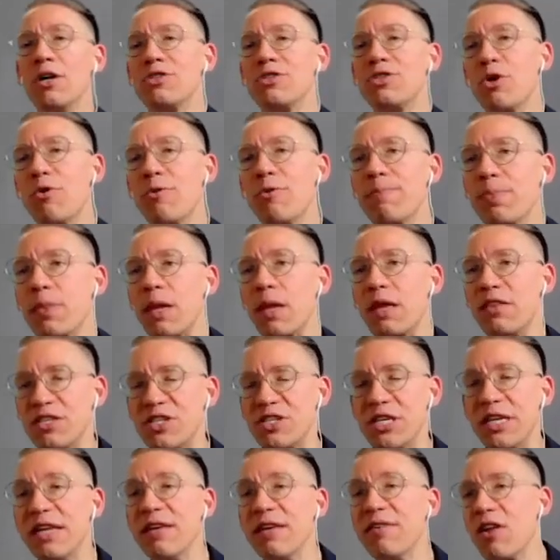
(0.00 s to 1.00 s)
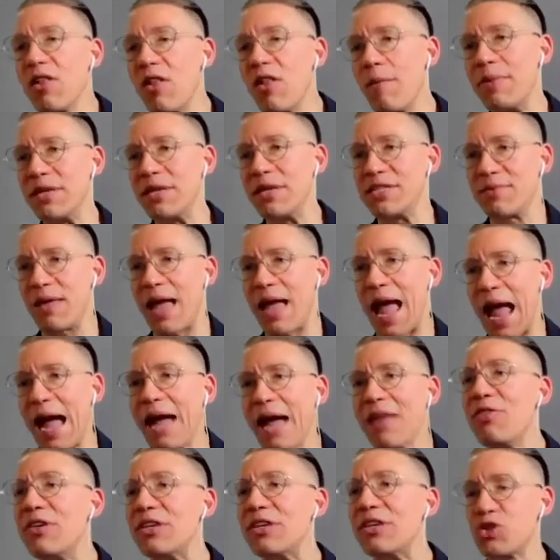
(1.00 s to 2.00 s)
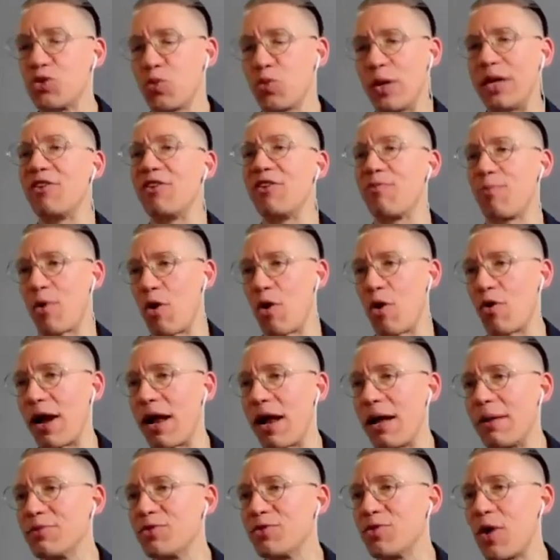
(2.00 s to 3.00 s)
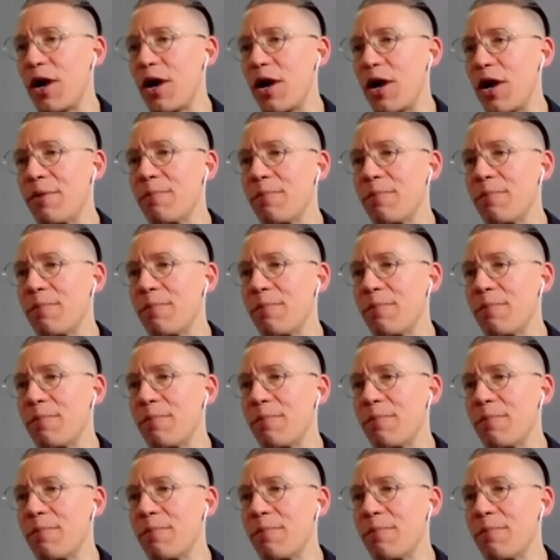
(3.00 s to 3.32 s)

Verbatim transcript: So the city of Columbus had this suite of programs, right?